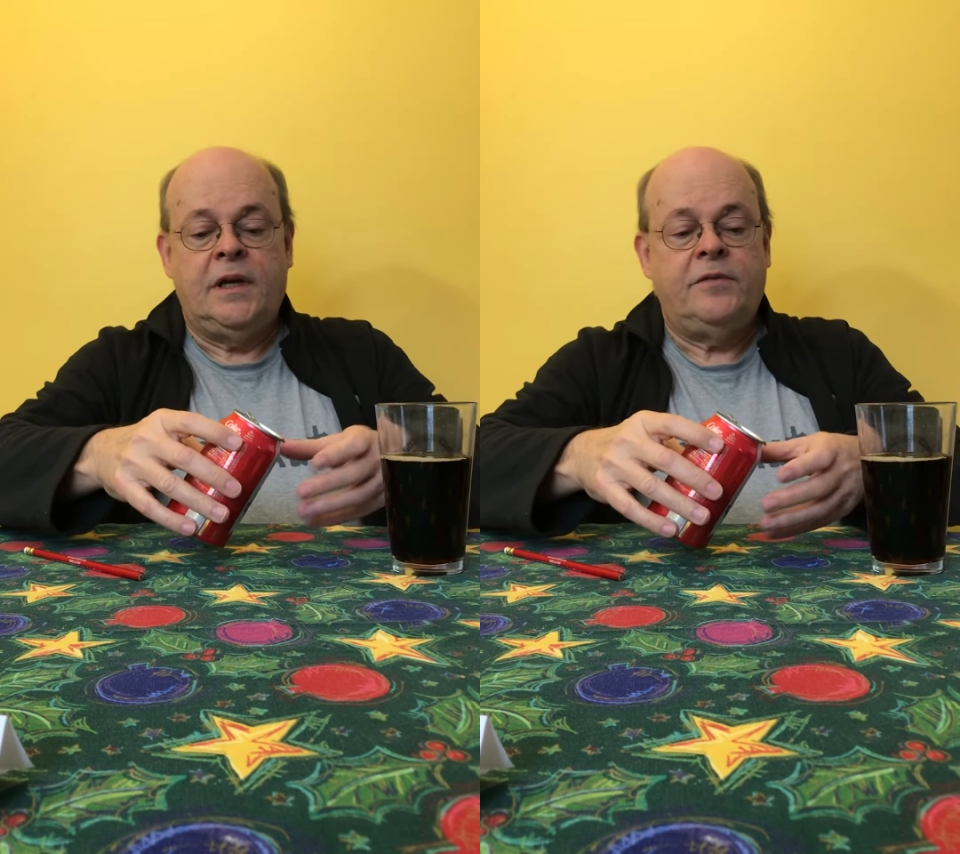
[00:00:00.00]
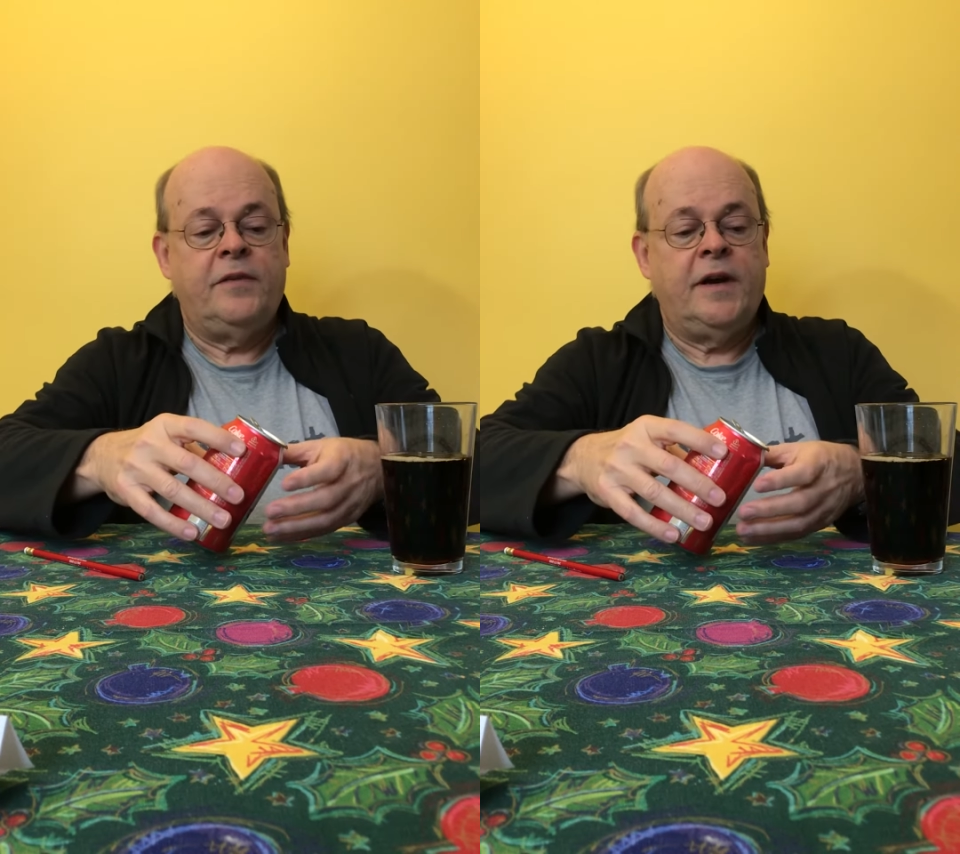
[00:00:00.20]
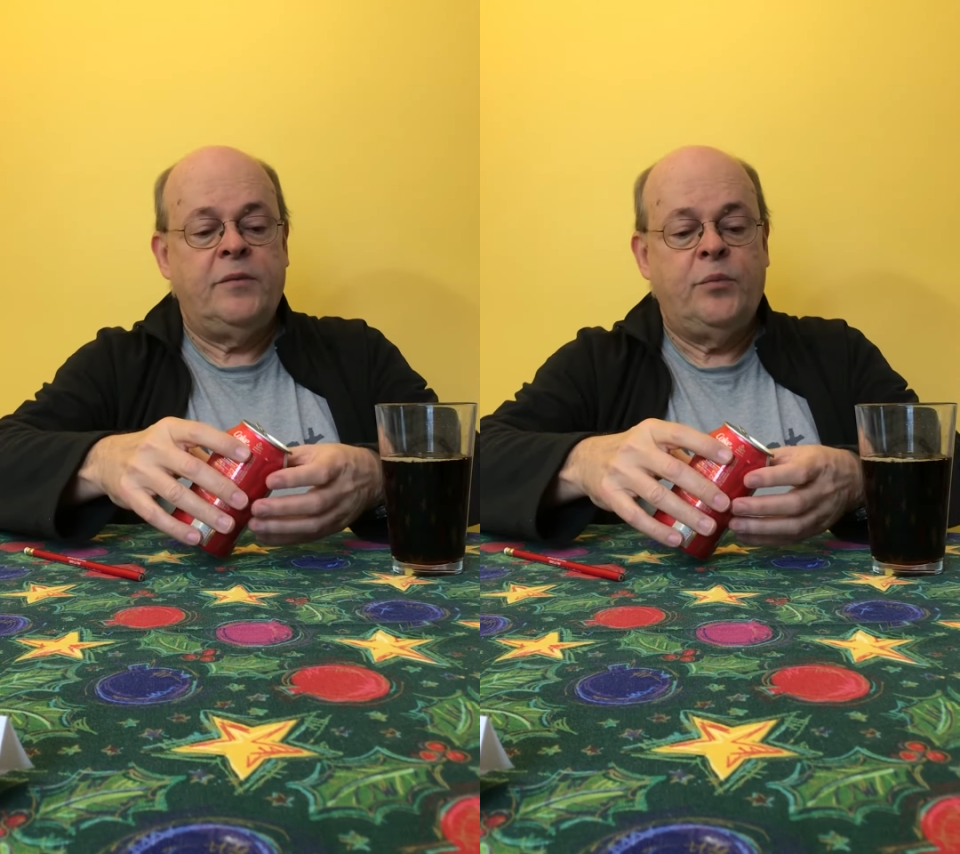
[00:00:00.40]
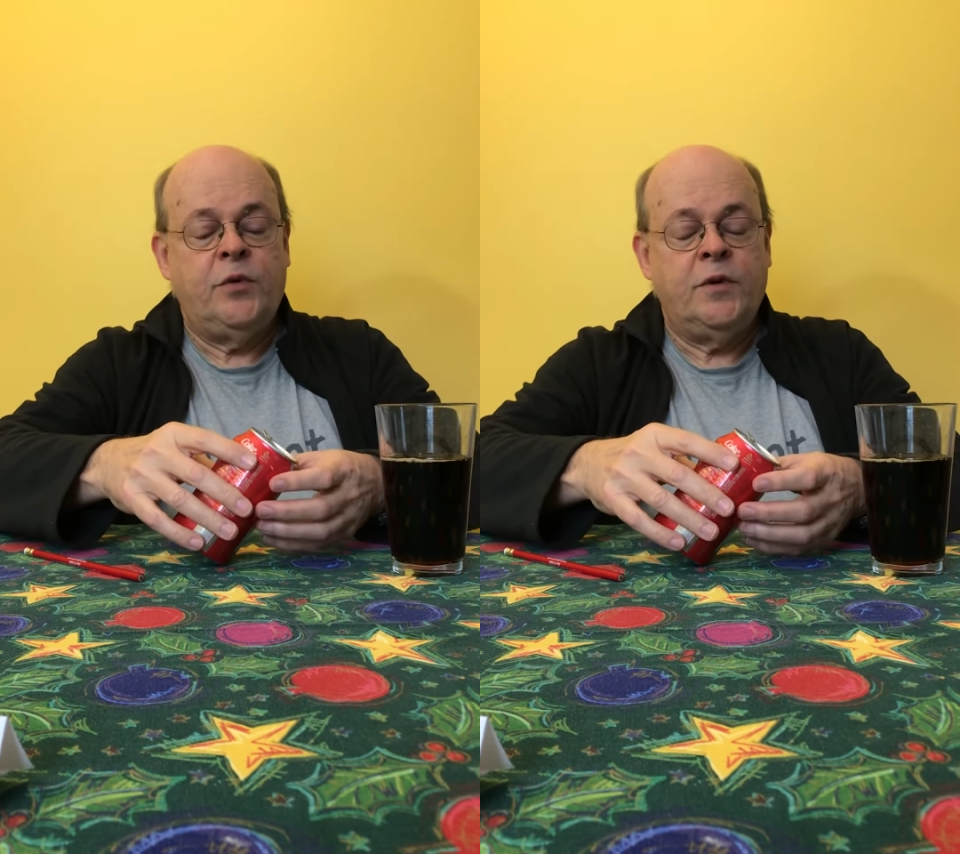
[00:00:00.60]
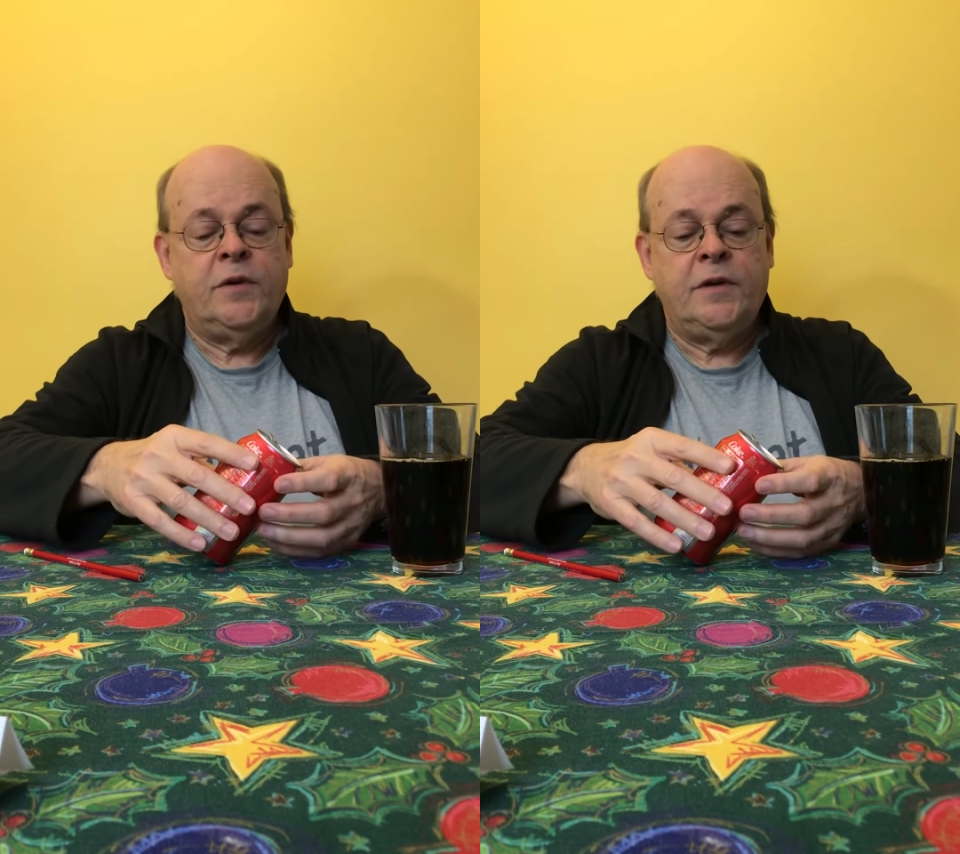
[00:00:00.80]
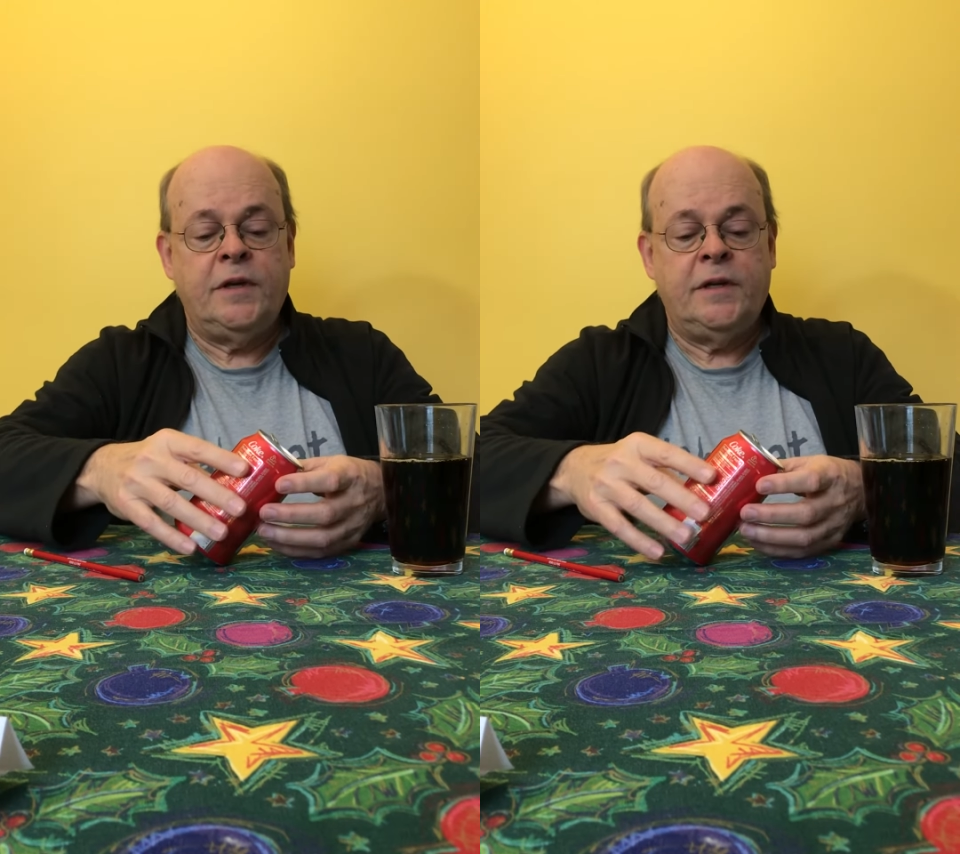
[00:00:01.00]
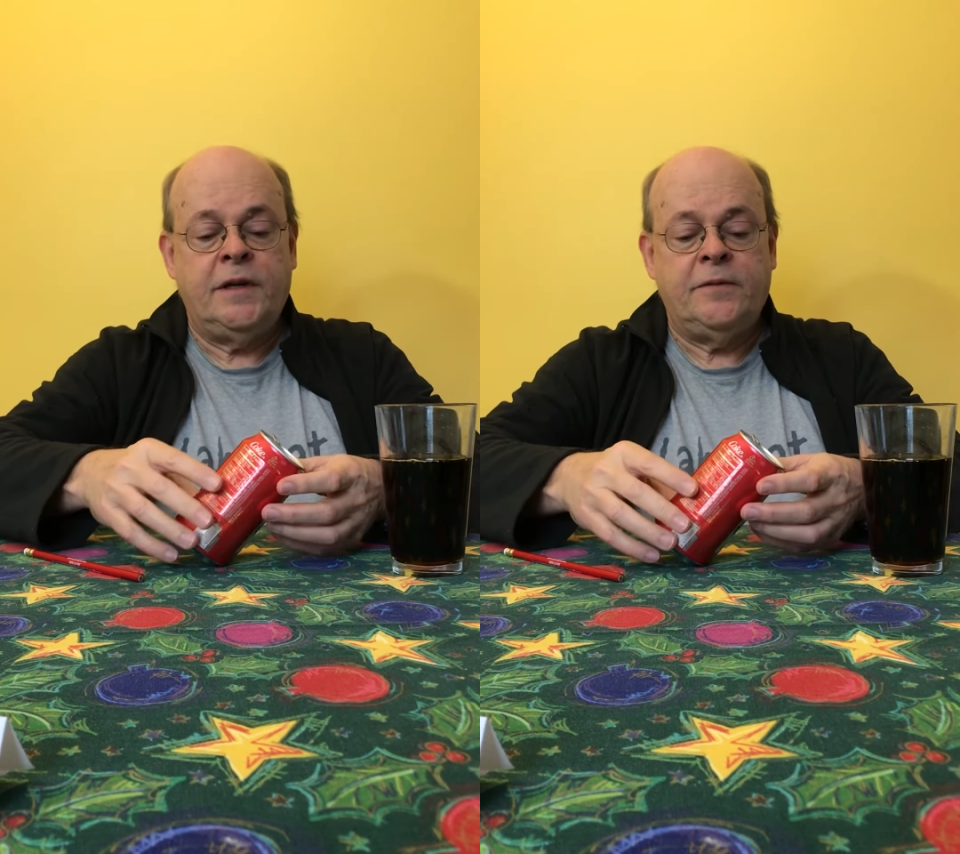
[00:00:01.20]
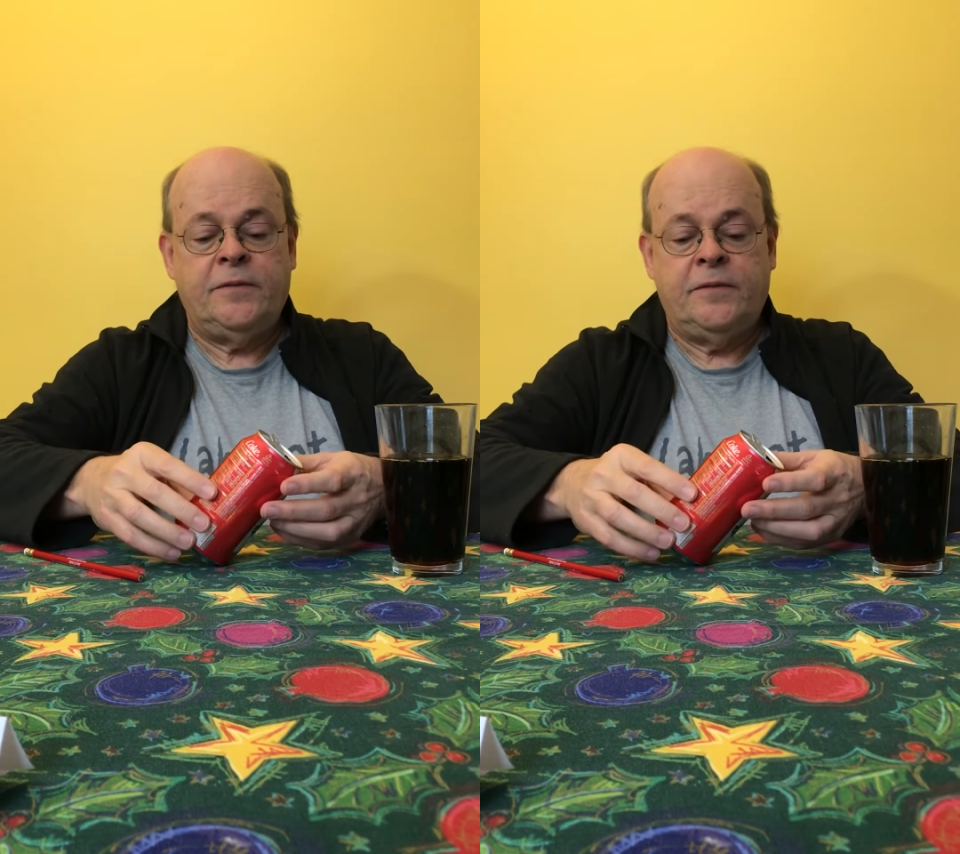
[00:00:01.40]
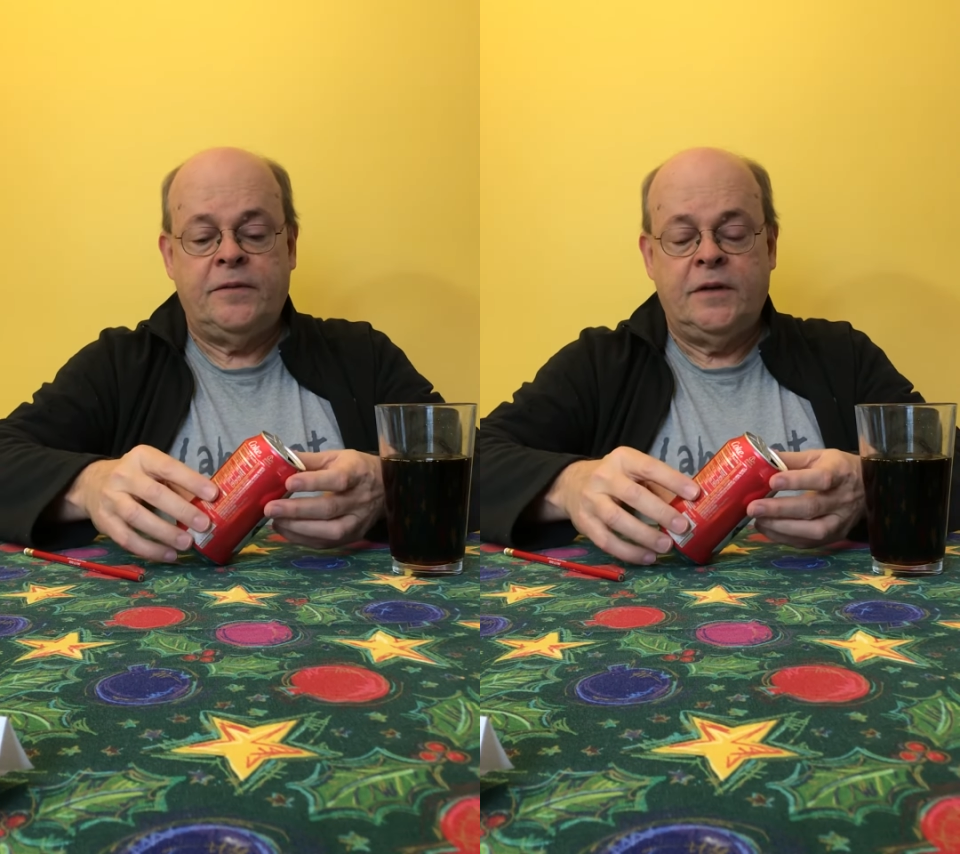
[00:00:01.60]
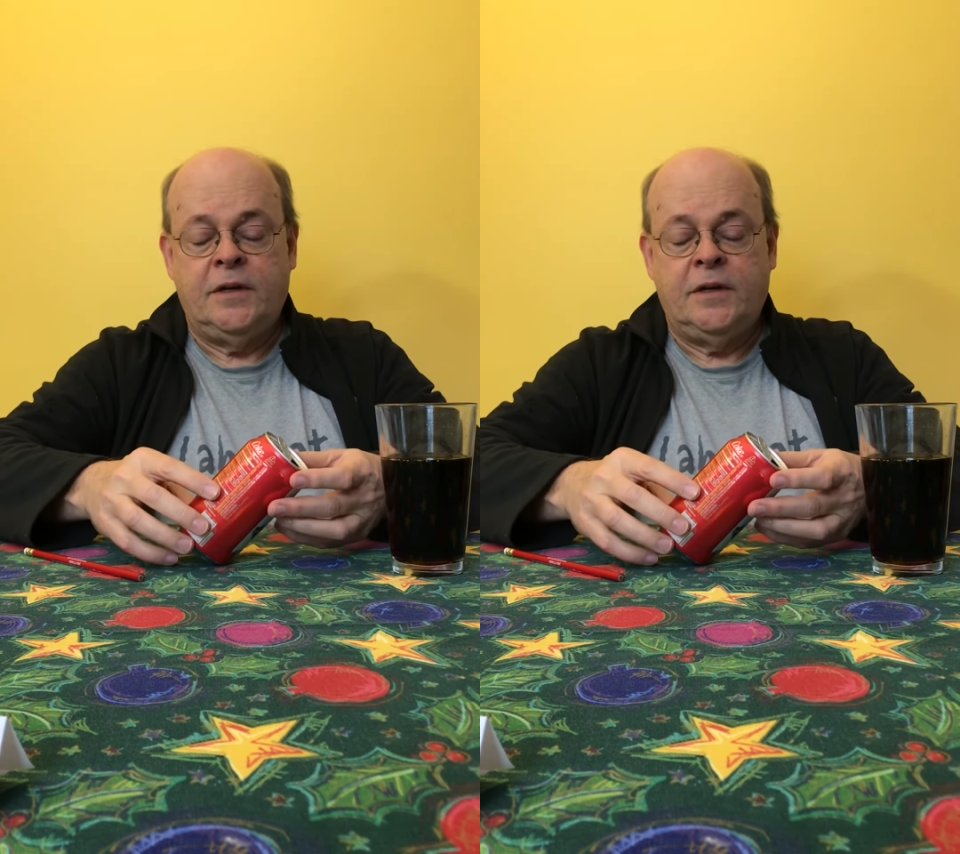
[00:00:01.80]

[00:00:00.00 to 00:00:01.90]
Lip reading: if I pour enough